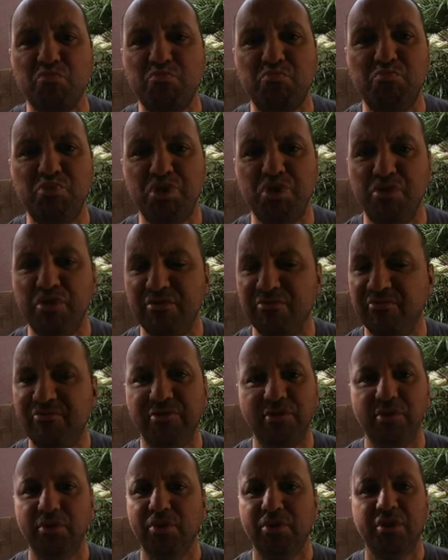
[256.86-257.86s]

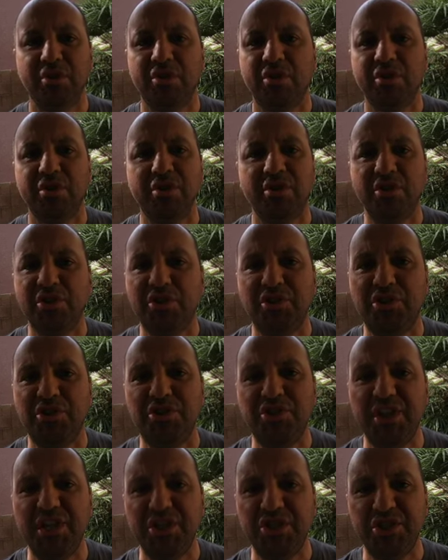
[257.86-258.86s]
beautiful,
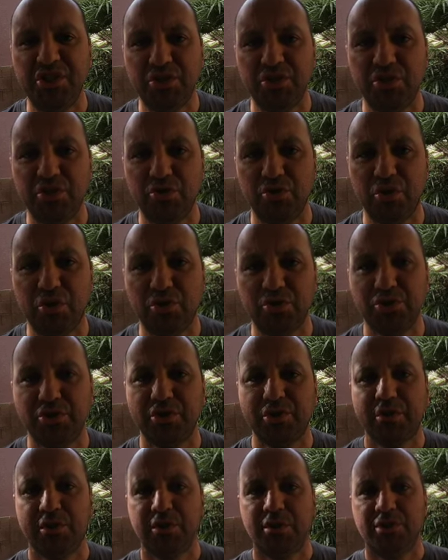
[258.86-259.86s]
tasty
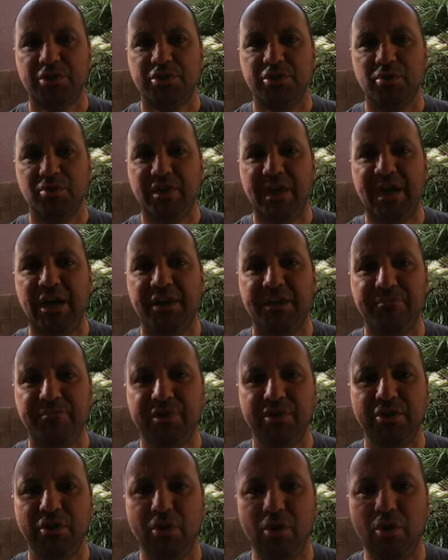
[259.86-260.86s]
sauce. So now that
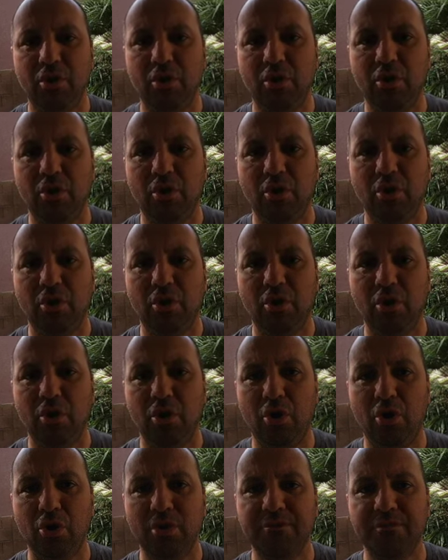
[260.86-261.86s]
we know
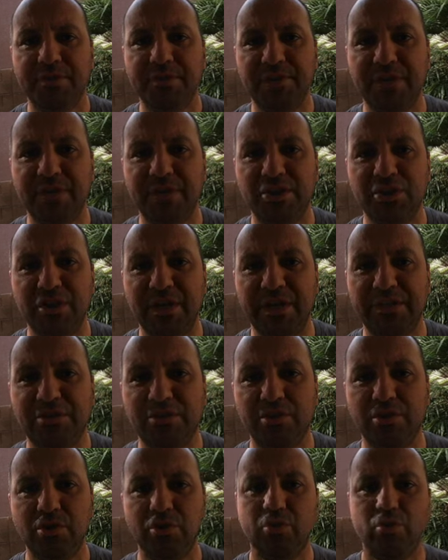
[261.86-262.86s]
all of the things not to
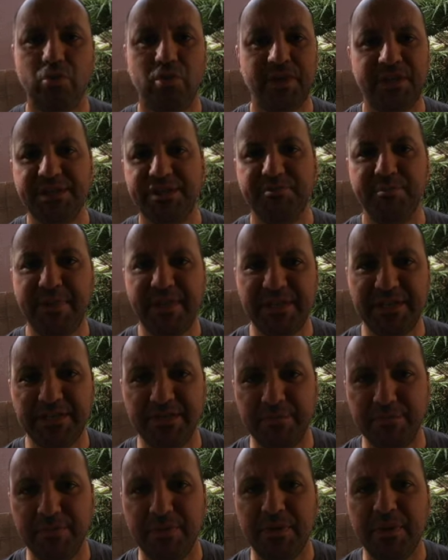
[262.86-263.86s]
do, let's make
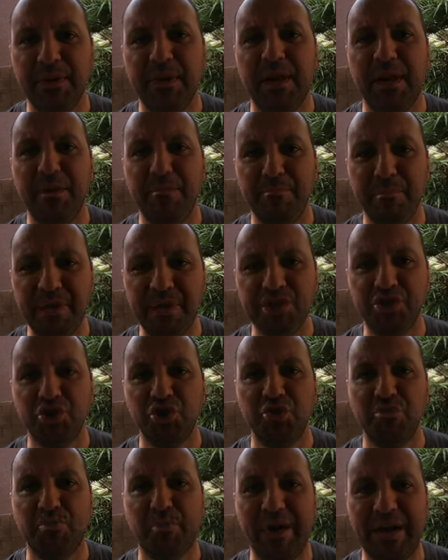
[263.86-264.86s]
some
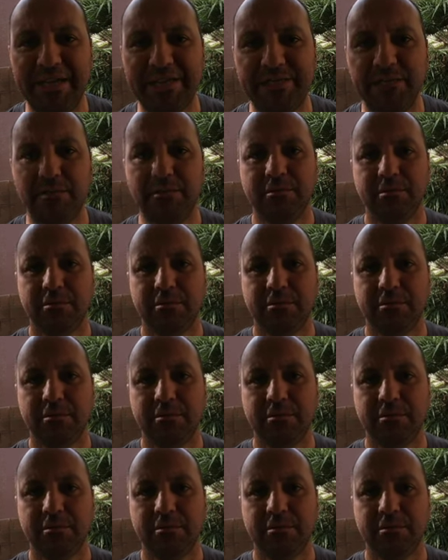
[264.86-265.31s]
amazing pasta.